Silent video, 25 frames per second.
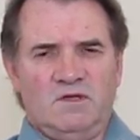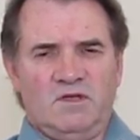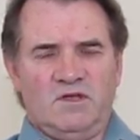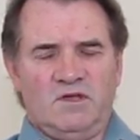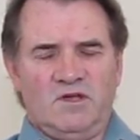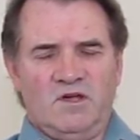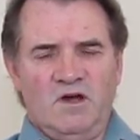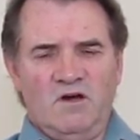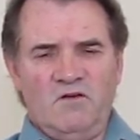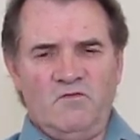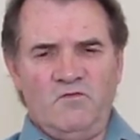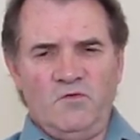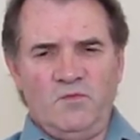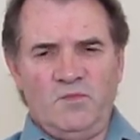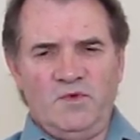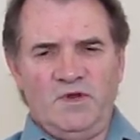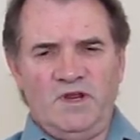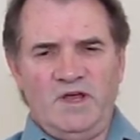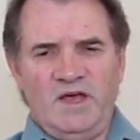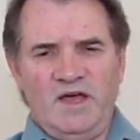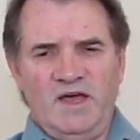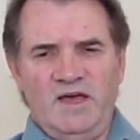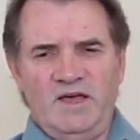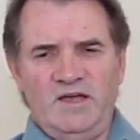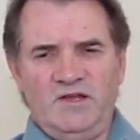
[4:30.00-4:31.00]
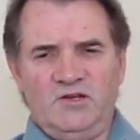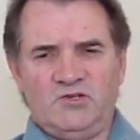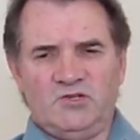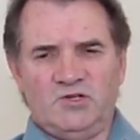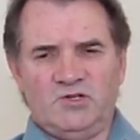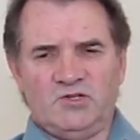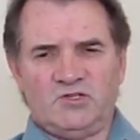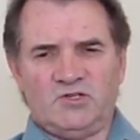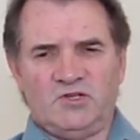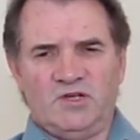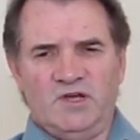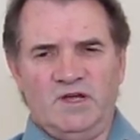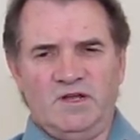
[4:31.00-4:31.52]
government
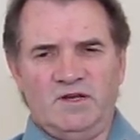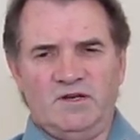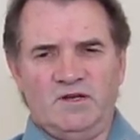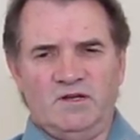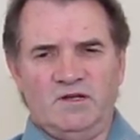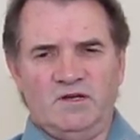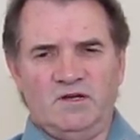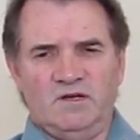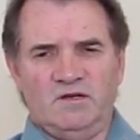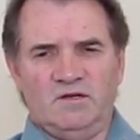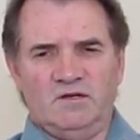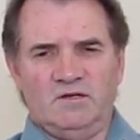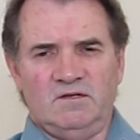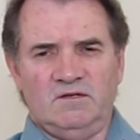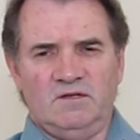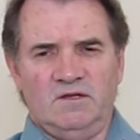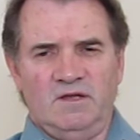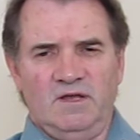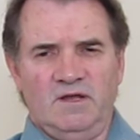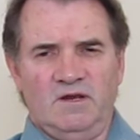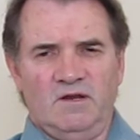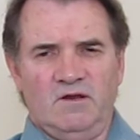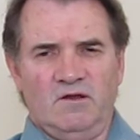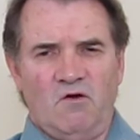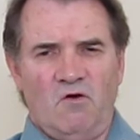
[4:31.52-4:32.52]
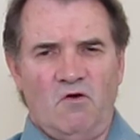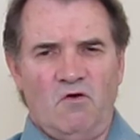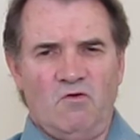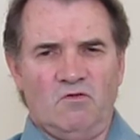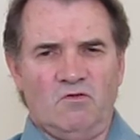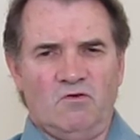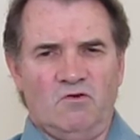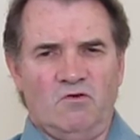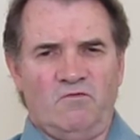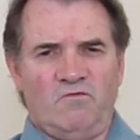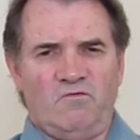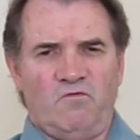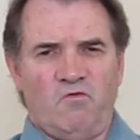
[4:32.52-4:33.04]
agents in all
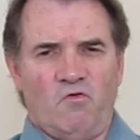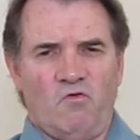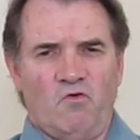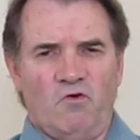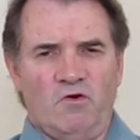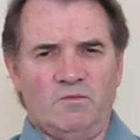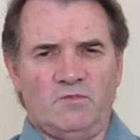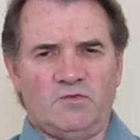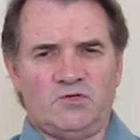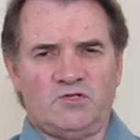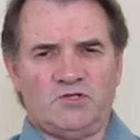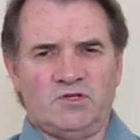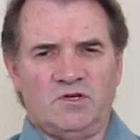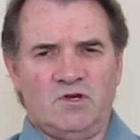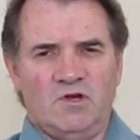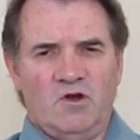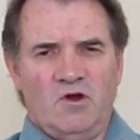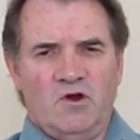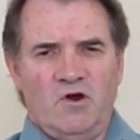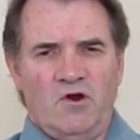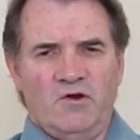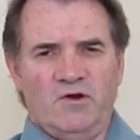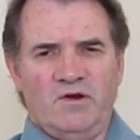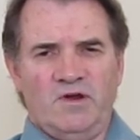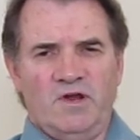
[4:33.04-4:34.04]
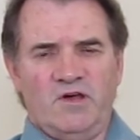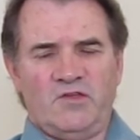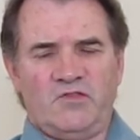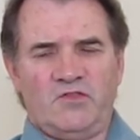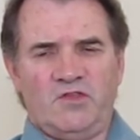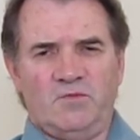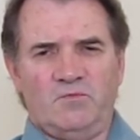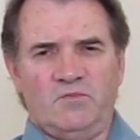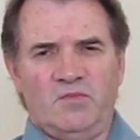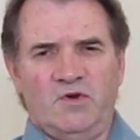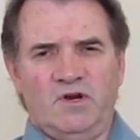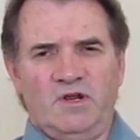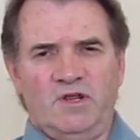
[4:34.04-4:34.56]
their forms are
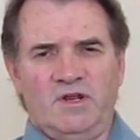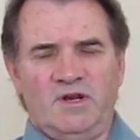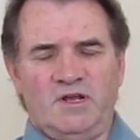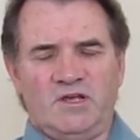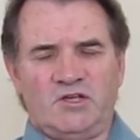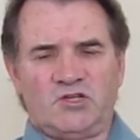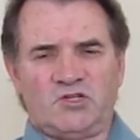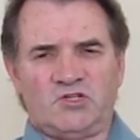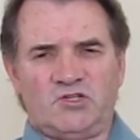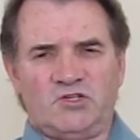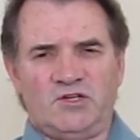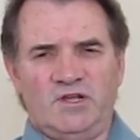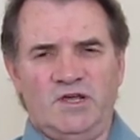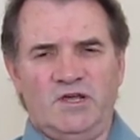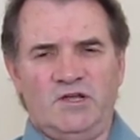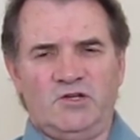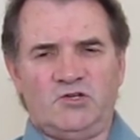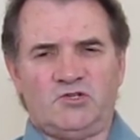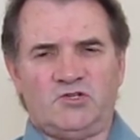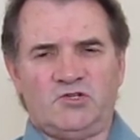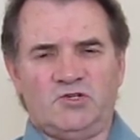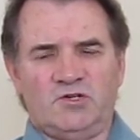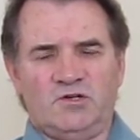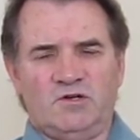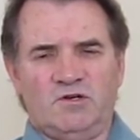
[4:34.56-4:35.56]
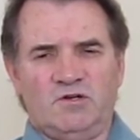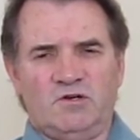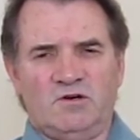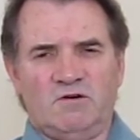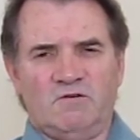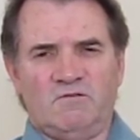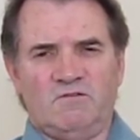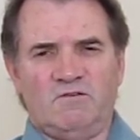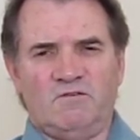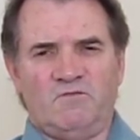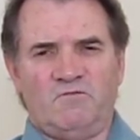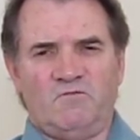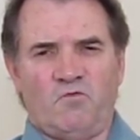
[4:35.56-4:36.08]
nothing but an extension
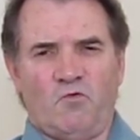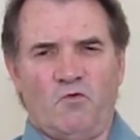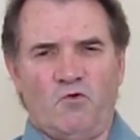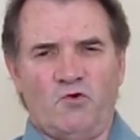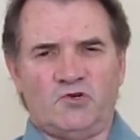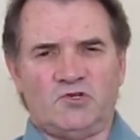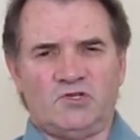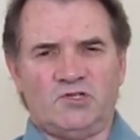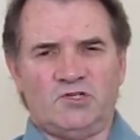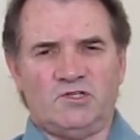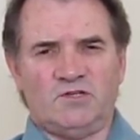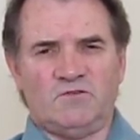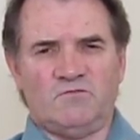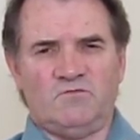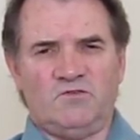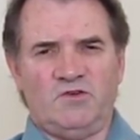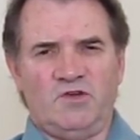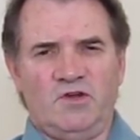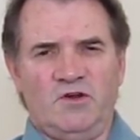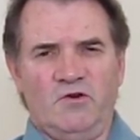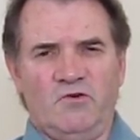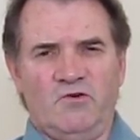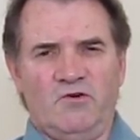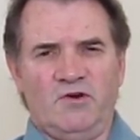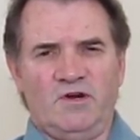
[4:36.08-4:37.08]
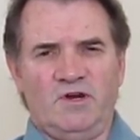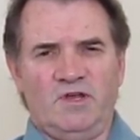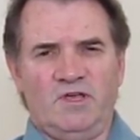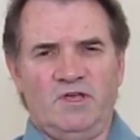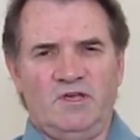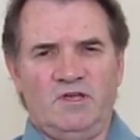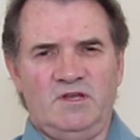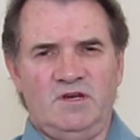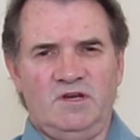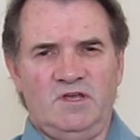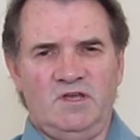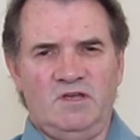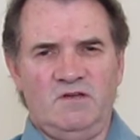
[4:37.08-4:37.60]
of the forces of tyranny
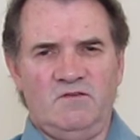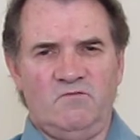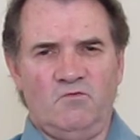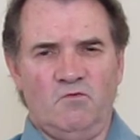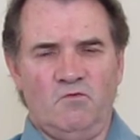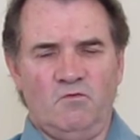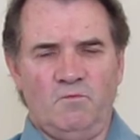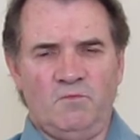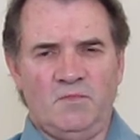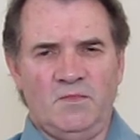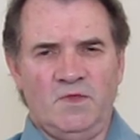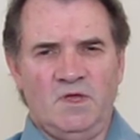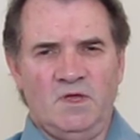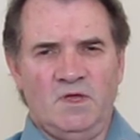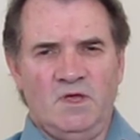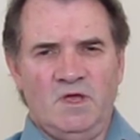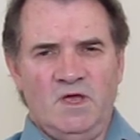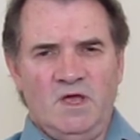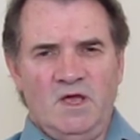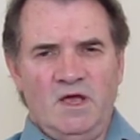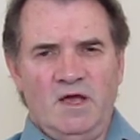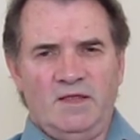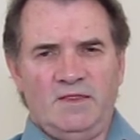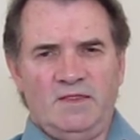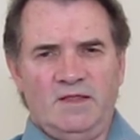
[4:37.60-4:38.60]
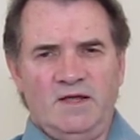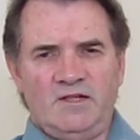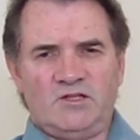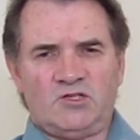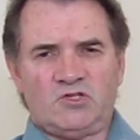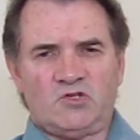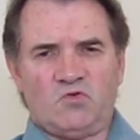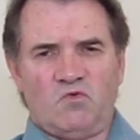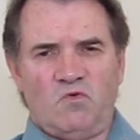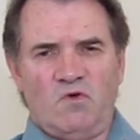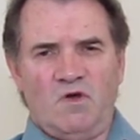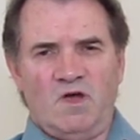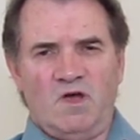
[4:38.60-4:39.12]
and evil. And
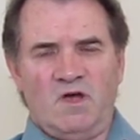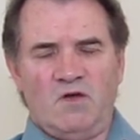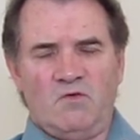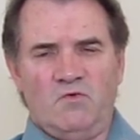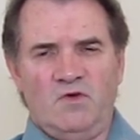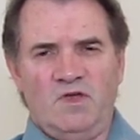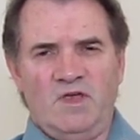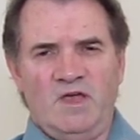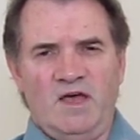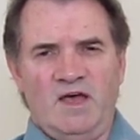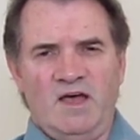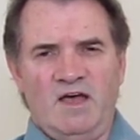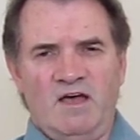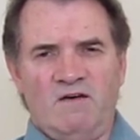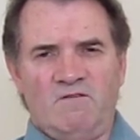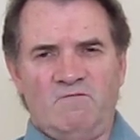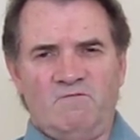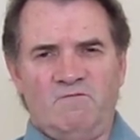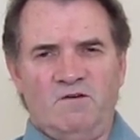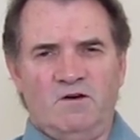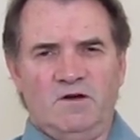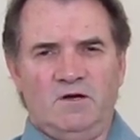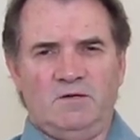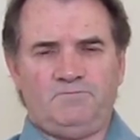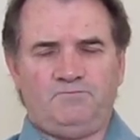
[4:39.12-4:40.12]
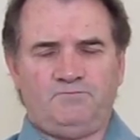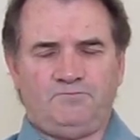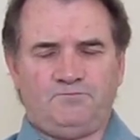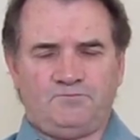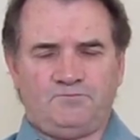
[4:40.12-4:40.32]
that's why we have the